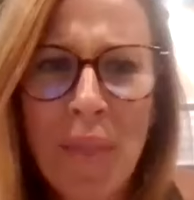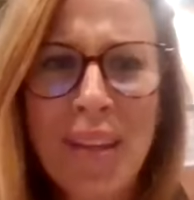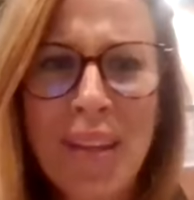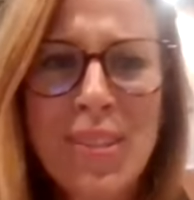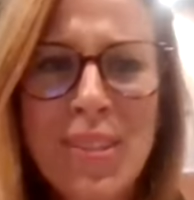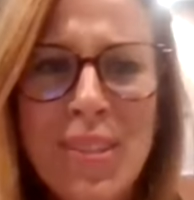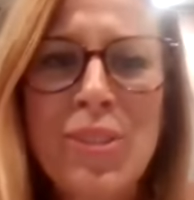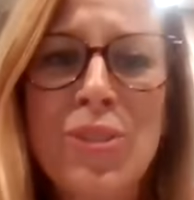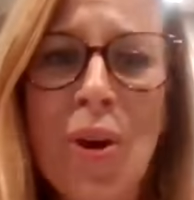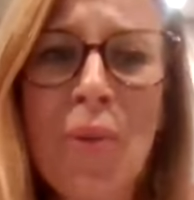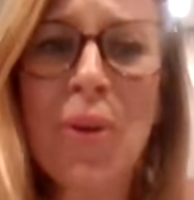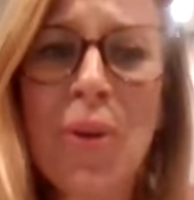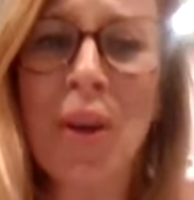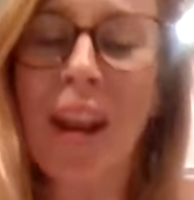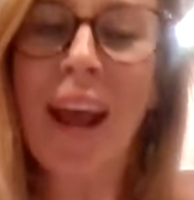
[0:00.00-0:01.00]
that's so
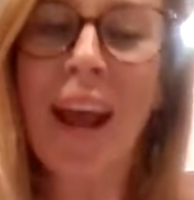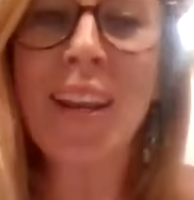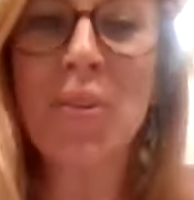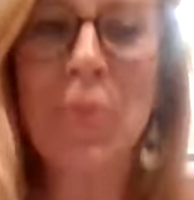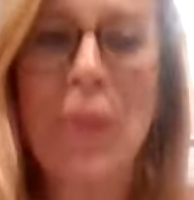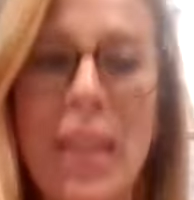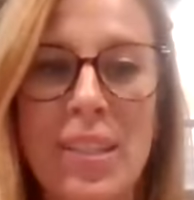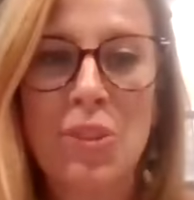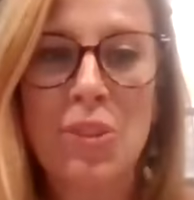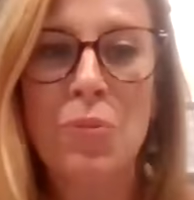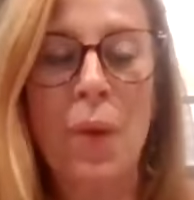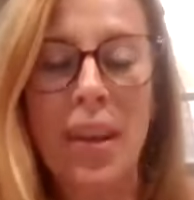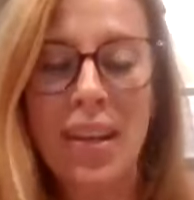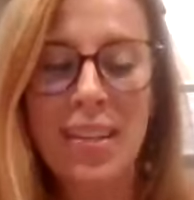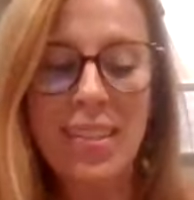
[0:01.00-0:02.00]
good. I didn't realize you'd
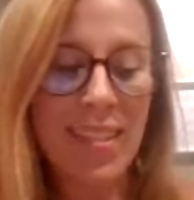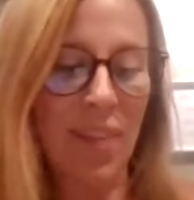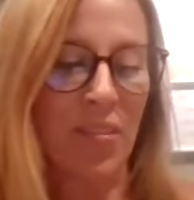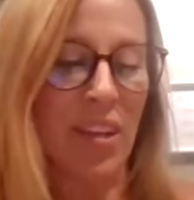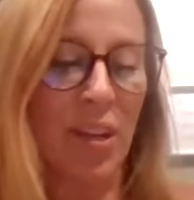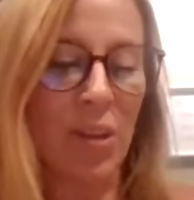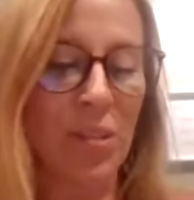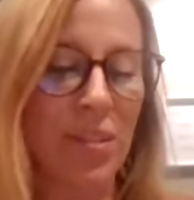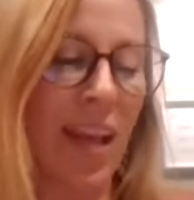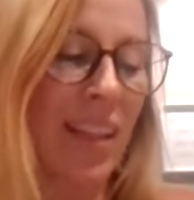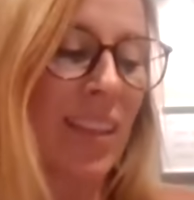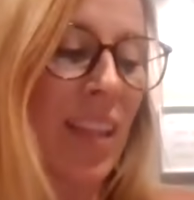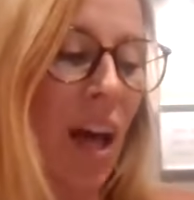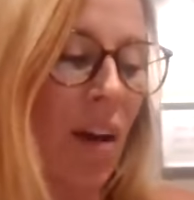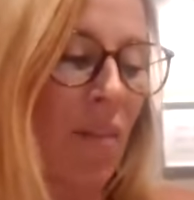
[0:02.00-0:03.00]
been in 7 years. I
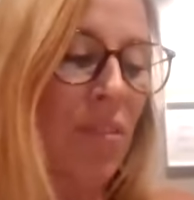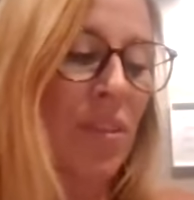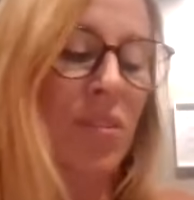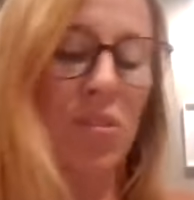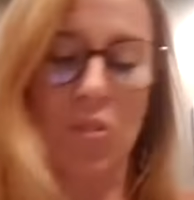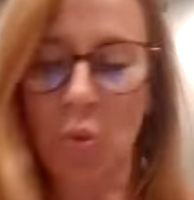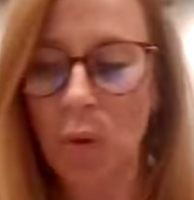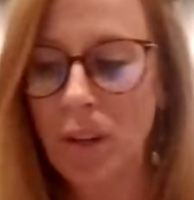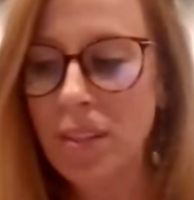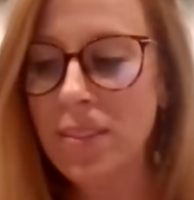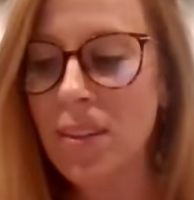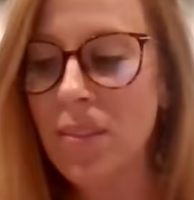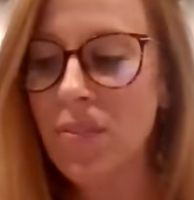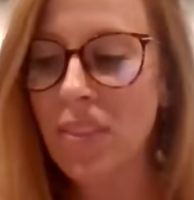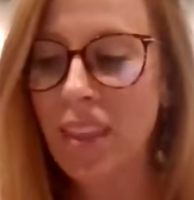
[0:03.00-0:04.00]
love the stories
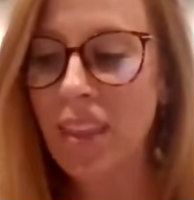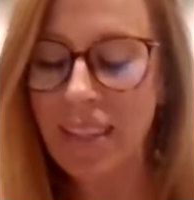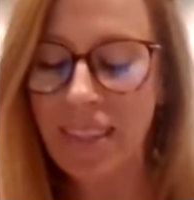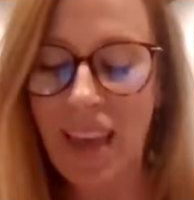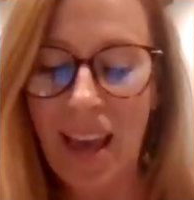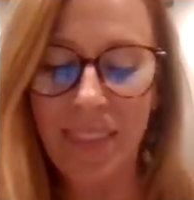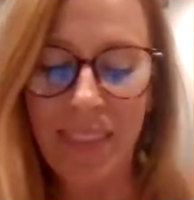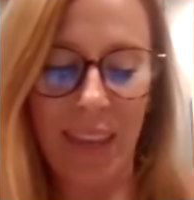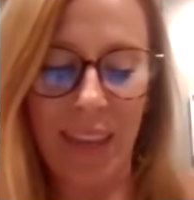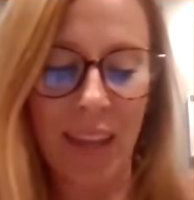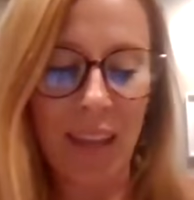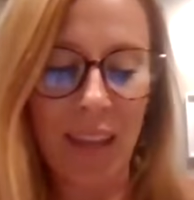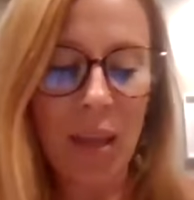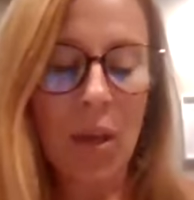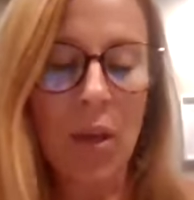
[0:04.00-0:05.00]
of like that
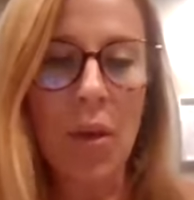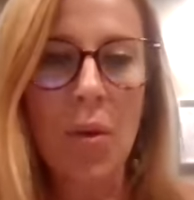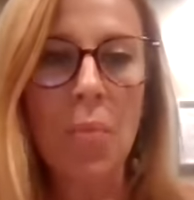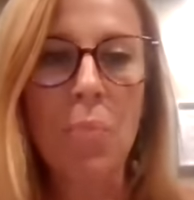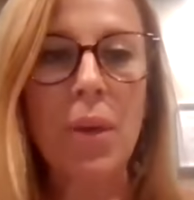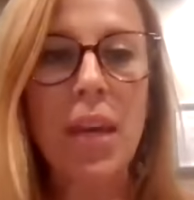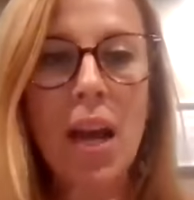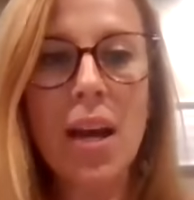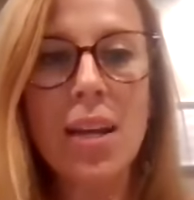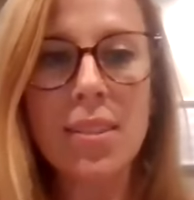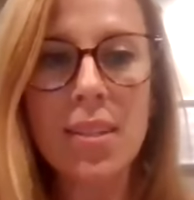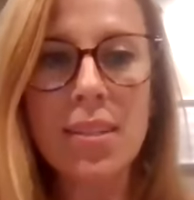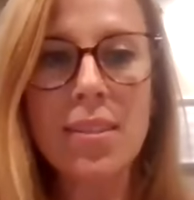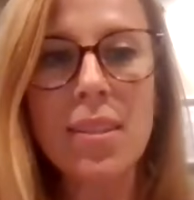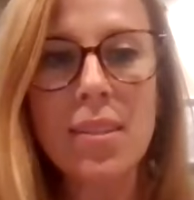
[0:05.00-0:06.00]
because
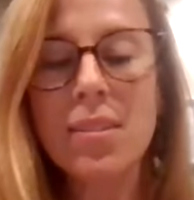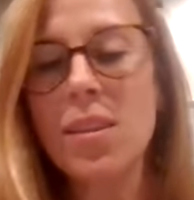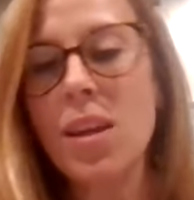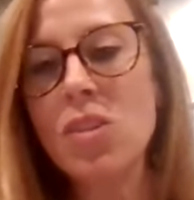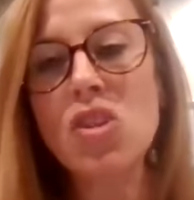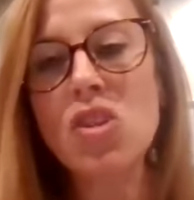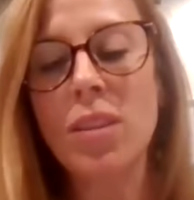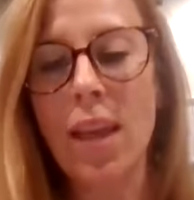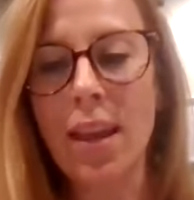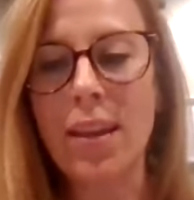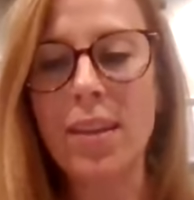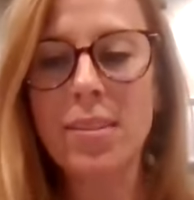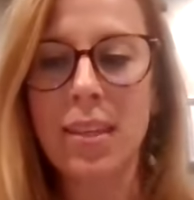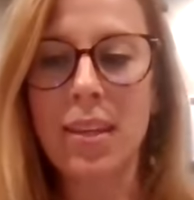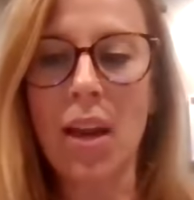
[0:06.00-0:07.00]
this is such a
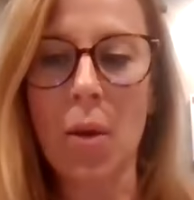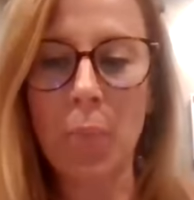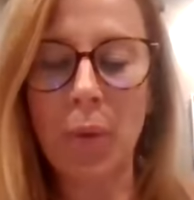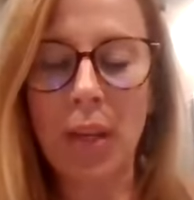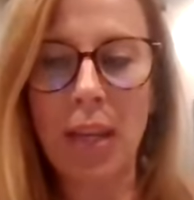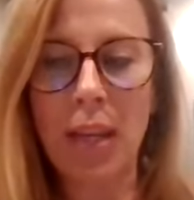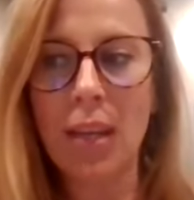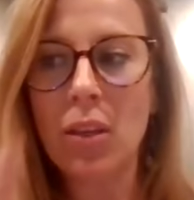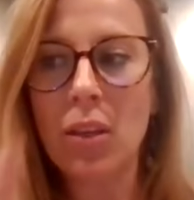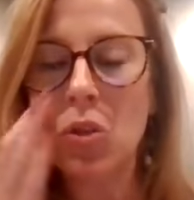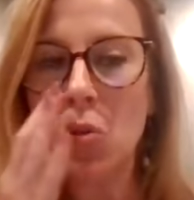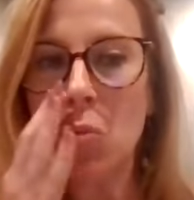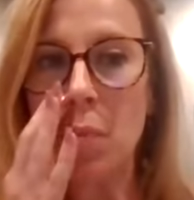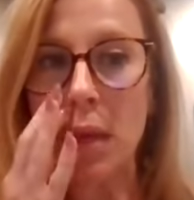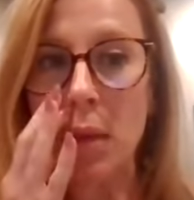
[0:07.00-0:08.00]
legacy company,
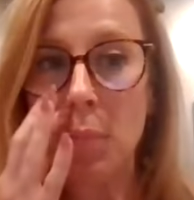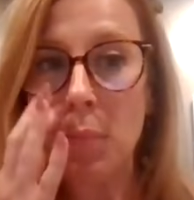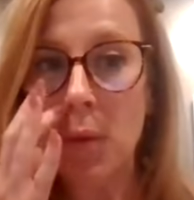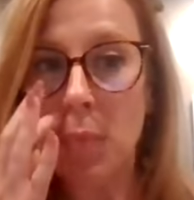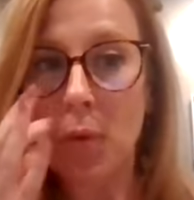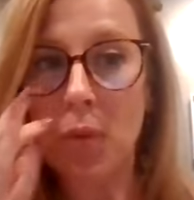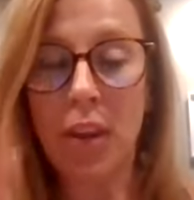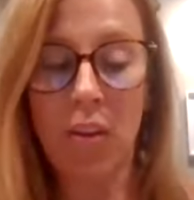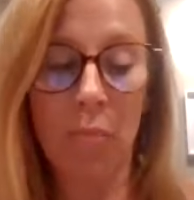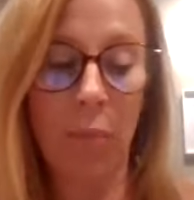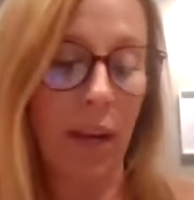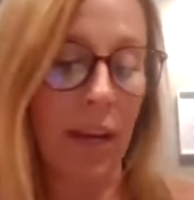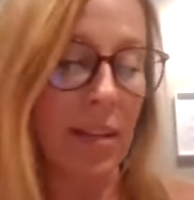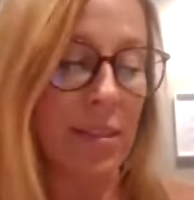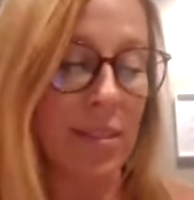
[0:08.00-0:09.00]
you meet people that have
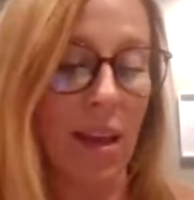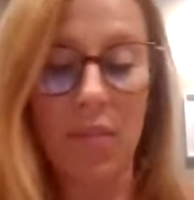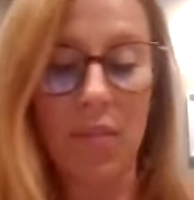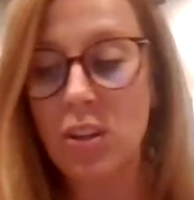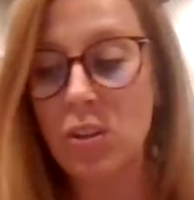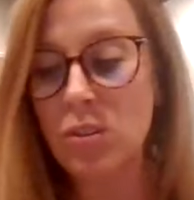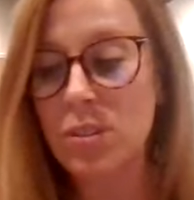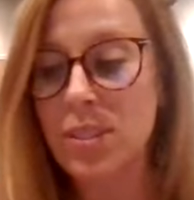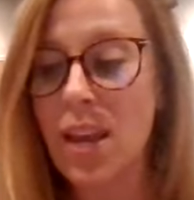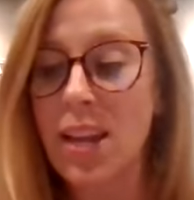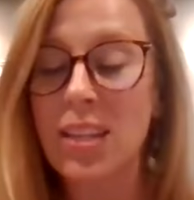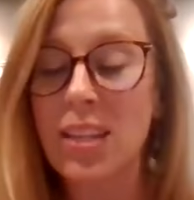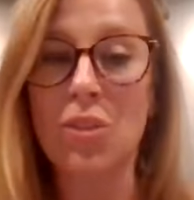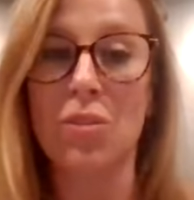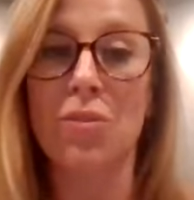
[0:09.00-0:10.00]
been in 7 years,
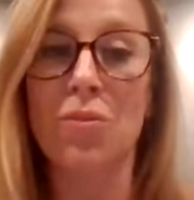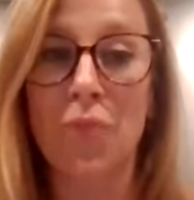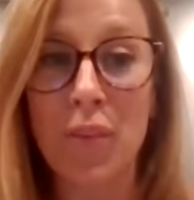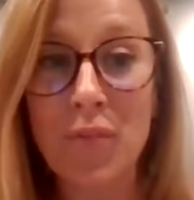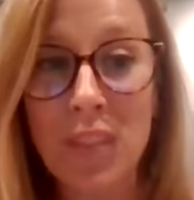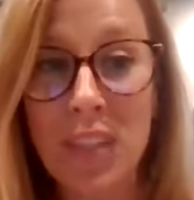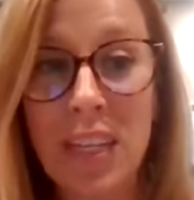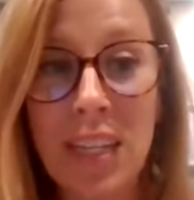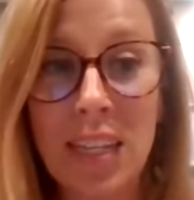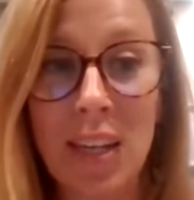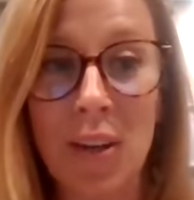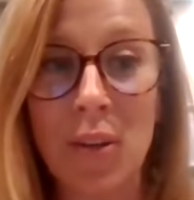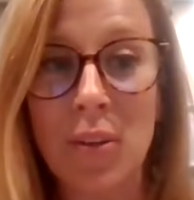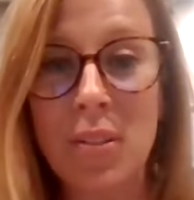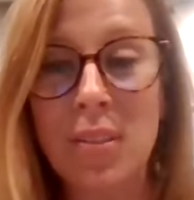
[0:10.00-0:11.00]
10 years, 15
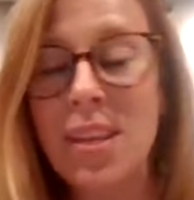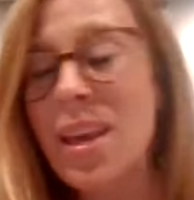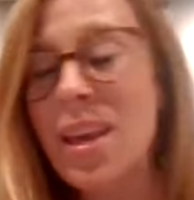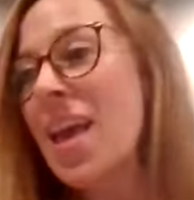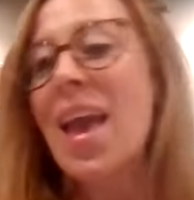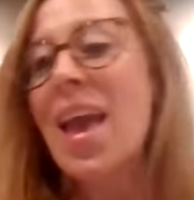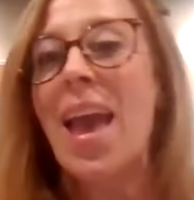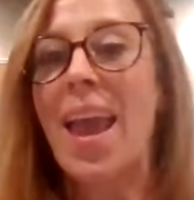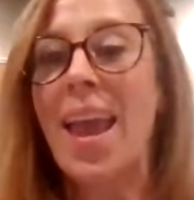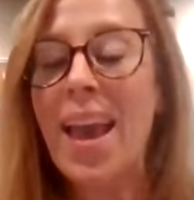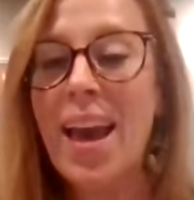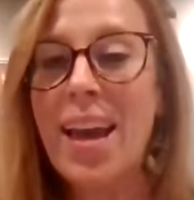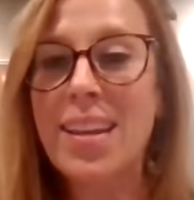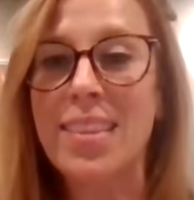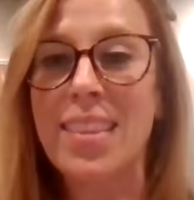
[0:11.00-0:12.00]
years,
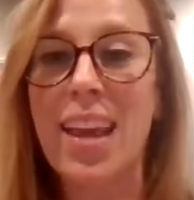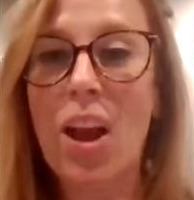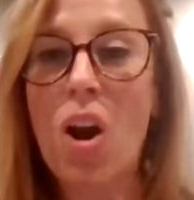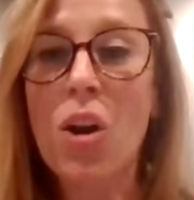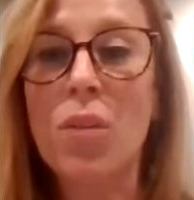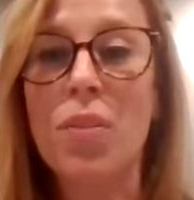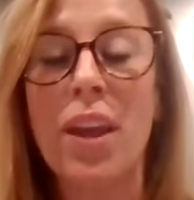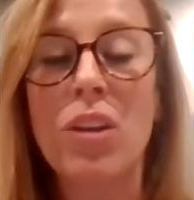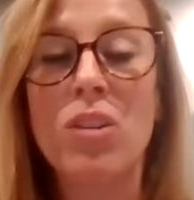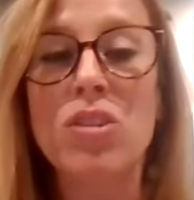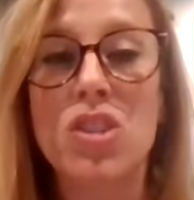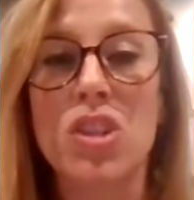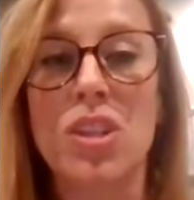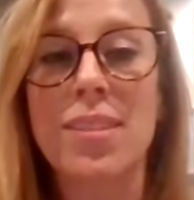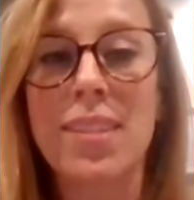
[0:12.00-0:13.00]
and they are
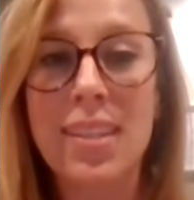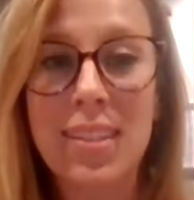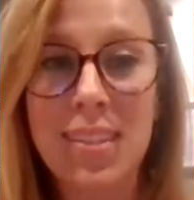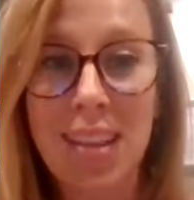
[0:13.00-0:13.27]
just